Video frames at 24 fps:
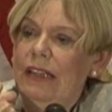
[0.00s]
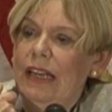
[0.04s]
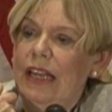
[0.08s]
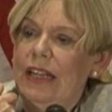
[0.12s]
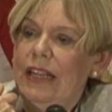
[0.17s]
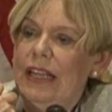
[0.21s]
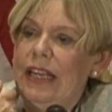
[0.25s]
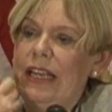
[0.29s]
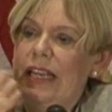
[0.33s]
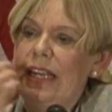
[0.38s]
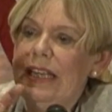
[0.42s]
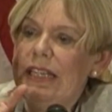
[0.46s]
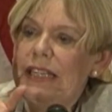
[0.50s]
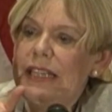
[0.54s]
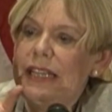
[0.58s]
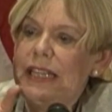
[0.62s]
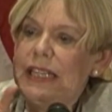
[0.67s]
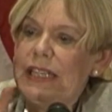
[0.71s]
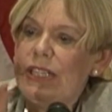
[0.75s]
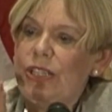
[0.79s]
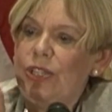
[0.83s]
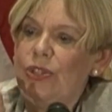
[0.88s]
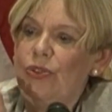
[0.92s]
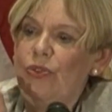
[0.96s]
I think it,
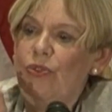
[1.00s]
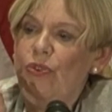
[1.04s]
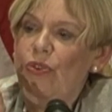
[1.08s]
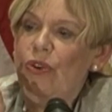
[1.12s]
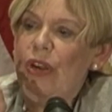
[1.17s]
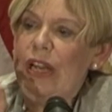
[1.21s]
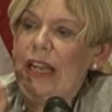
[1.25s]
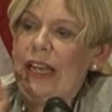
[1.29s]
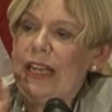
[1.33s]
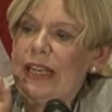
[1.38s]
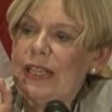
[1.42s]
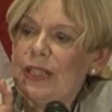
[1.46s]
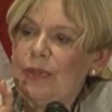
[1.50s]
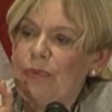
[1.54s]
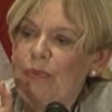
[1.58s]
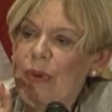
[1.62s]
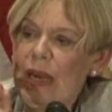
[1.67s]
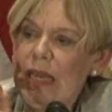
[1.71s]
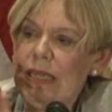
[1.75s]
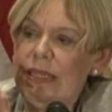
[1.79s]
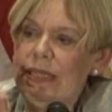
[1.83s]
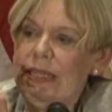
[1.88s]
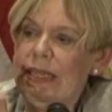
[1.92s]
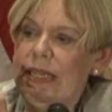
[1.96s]
this story
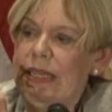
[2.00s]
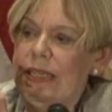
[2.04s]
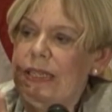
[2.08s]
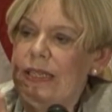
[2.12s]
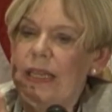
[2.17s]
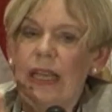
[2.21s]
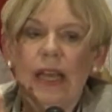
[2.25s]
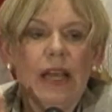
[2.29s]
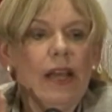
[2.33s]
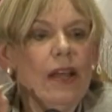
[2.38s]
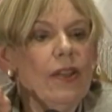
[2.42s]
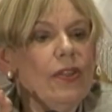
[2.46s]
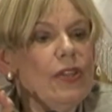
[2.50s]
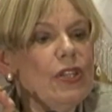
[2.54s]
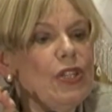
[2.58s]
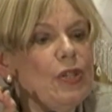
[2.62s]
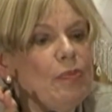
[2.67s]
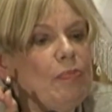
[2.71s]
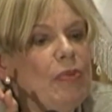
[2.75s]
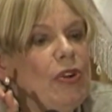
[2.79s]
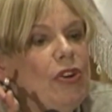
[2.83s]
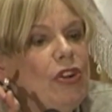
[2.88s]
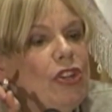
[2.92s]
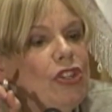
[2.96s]
expresses the
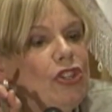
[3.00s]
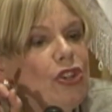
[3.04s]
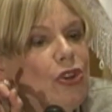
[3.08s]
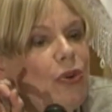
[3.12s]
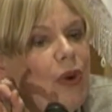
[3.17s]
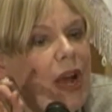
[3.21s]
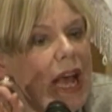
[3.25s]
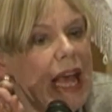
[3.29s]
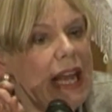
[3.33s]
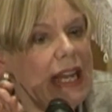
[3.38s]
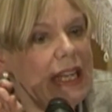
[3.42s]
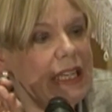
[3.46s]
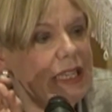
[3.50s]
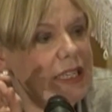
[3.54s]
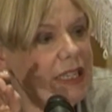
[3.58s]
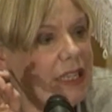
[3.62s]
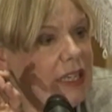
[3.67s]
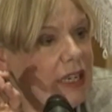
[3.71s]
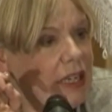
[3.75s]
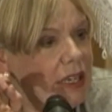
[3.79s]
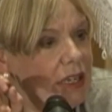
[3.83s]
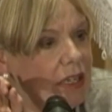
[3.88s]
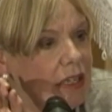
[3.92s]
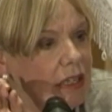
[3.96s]

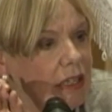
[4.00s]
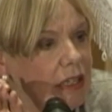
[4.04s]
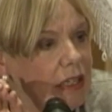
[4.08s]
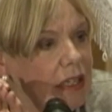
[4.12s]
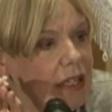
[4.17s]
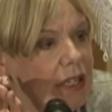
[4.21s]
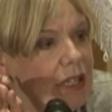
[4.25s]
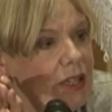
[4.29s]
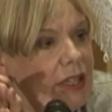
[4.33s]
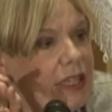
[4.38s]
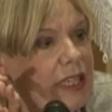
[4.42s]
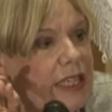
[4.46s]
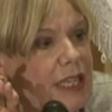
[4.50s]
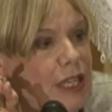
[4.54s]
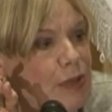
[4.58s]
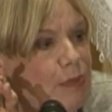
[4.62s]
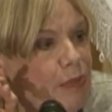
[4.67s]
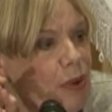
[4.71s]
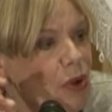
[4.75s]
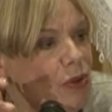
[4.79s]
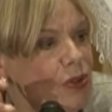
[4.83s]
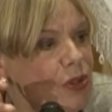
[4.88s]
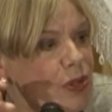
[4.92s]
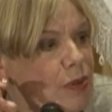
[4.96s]
spirituality that is
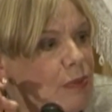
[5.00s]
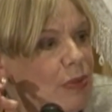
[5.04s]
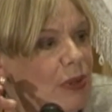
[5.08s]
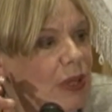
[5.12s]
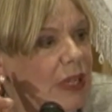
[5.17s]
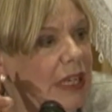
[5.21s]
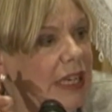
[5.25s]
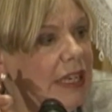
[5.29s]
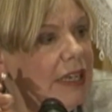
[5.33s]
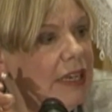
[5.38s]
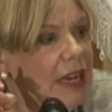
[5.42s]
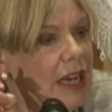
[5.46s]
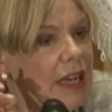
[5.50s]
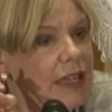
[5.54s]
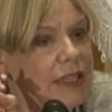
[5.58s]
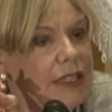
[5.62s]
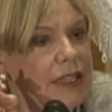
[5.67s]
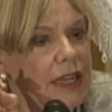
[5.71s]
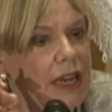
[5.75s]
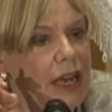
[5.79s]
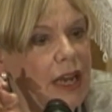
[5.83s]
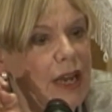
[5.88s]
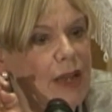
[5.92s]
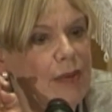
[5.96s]
possible in our
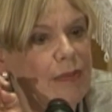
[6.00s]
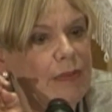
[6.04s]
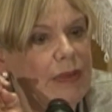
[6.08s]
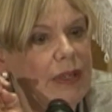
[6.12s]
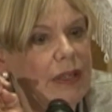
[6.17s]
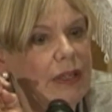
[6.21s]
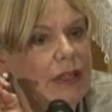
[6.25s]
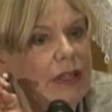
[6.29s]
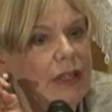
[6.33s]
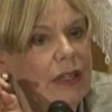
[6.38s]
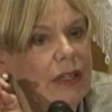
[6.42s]
time.